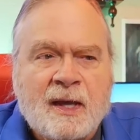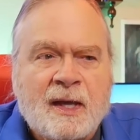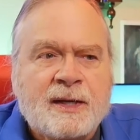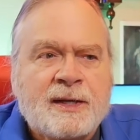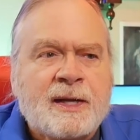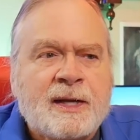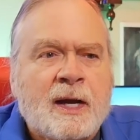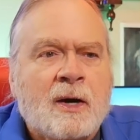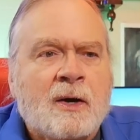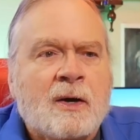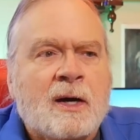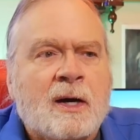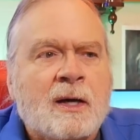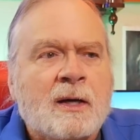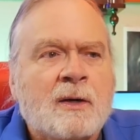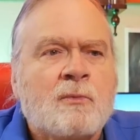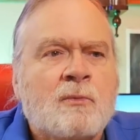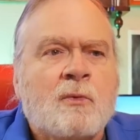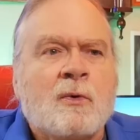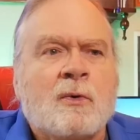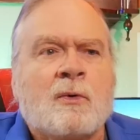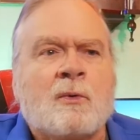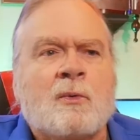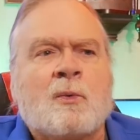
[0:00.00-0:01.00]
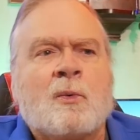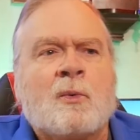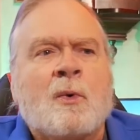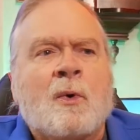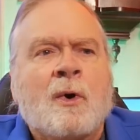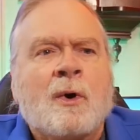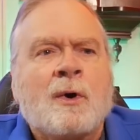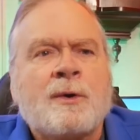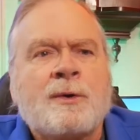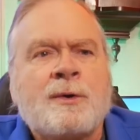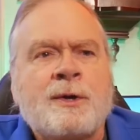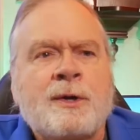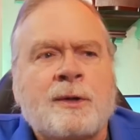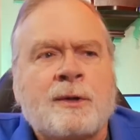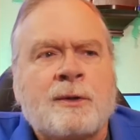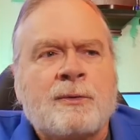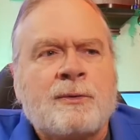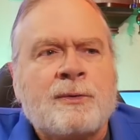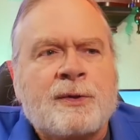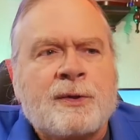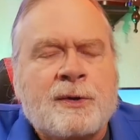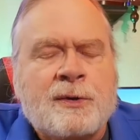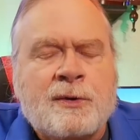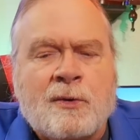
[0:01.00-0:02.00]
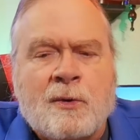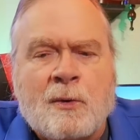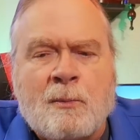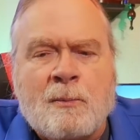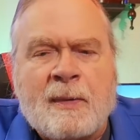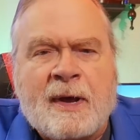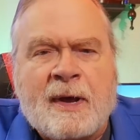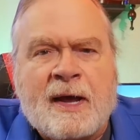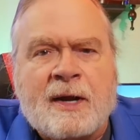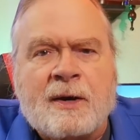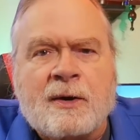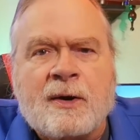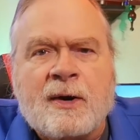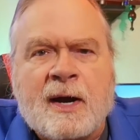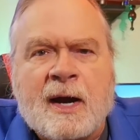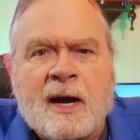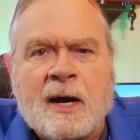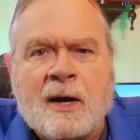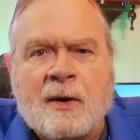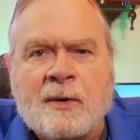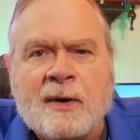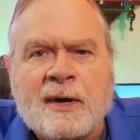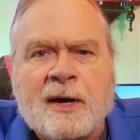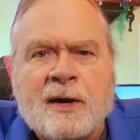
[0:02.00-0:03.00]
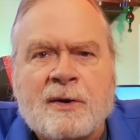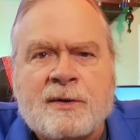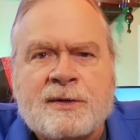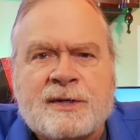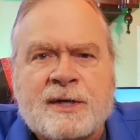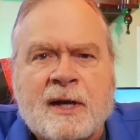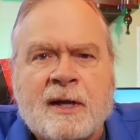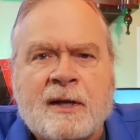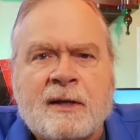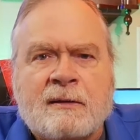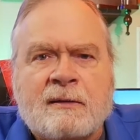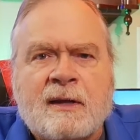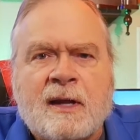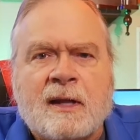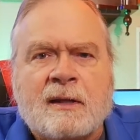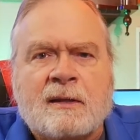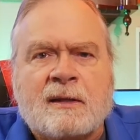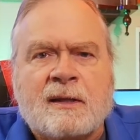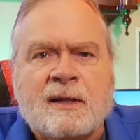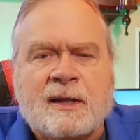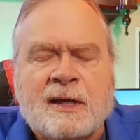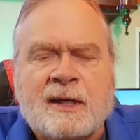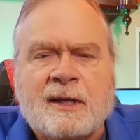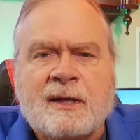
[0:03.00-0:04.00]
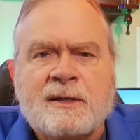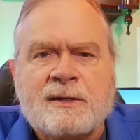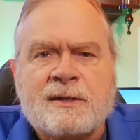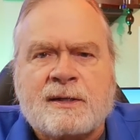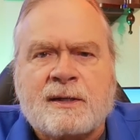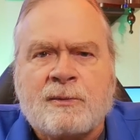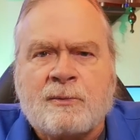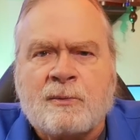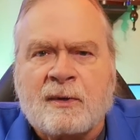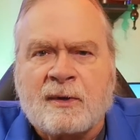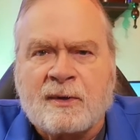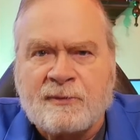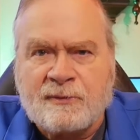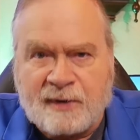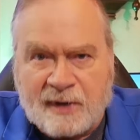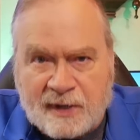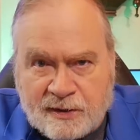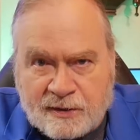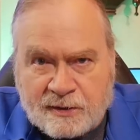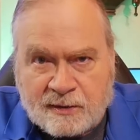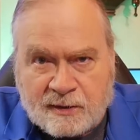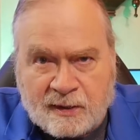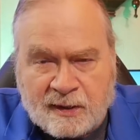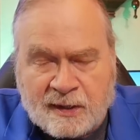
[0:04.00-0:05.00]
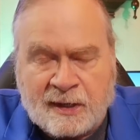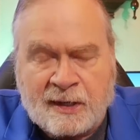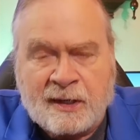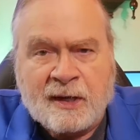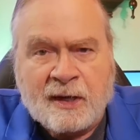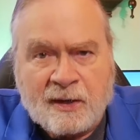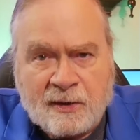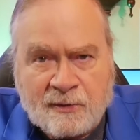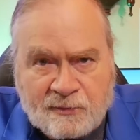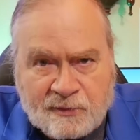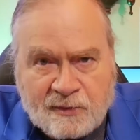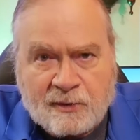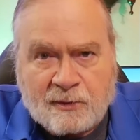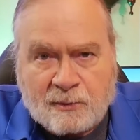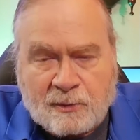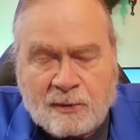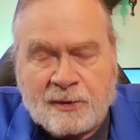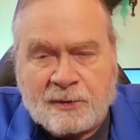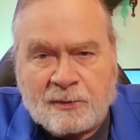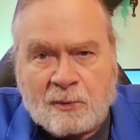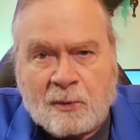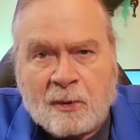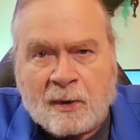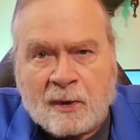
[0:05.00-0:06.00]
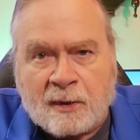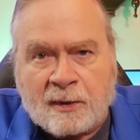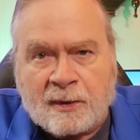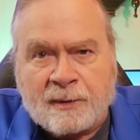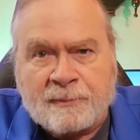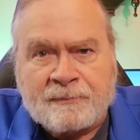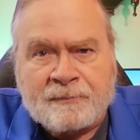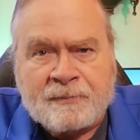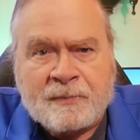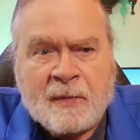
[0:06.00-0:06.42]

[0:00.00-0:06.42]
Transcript: Now, I will warn you that no matter how airtight that thing is, it will eventually fill with water.